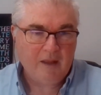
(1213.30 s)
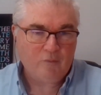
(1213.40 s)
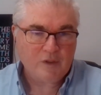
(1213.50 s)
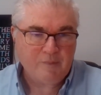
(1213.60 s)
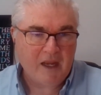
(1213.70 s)

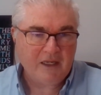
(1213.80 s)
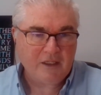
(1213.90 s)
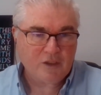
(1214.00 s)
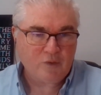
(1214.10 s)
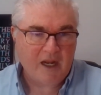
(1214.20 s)
and
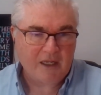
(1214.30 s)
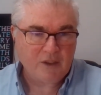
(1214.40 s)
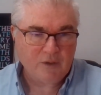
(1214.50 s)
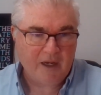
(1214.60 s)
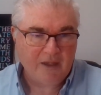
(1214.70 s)
responding to
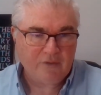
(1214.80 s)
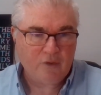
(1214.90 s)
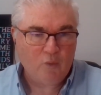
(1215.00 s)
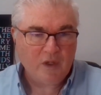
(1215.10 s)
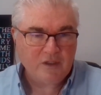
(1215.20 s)
track and
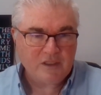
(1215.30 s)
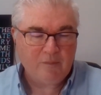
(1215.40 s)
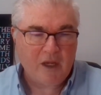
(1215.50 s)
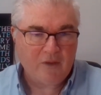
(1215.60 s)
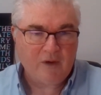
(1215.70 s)
trace. What are
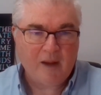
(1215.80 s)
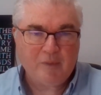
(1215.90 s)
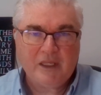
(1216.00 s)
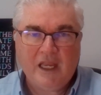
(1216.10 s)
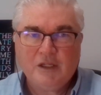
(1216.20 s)
some other
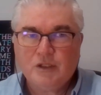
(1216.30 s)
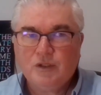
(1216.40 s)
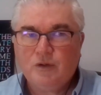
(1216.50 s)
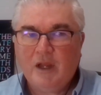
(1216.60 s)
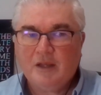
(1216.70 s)

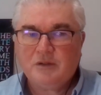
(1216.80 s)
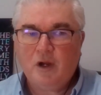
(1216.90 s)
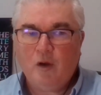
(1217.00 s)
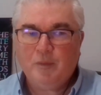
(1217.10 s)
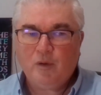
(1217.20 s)
applications you guys
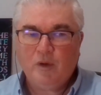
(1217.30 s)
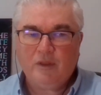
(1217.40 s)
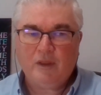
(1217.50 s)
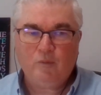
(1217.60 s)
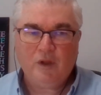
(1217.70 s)
are helping
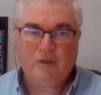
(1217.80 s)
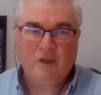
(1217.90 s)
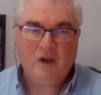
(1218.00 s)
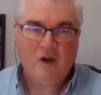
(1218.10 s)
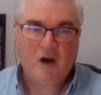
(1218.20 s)

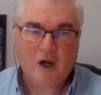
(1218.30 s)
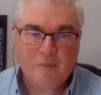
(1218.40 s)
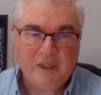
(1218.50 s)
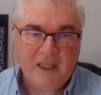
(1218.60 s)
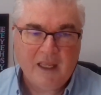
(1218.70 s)
with
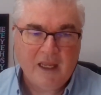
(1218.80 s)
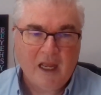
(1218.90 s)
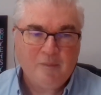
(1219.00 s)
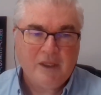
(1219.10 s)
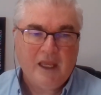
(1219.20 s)
RPA,
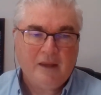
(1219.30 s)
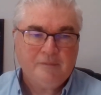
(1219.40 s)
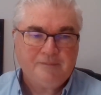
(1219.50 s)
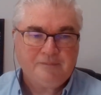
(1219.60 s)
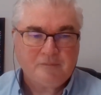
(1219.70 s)

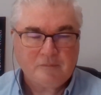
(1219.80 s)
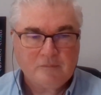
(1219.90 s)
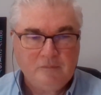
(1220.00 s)
IPA?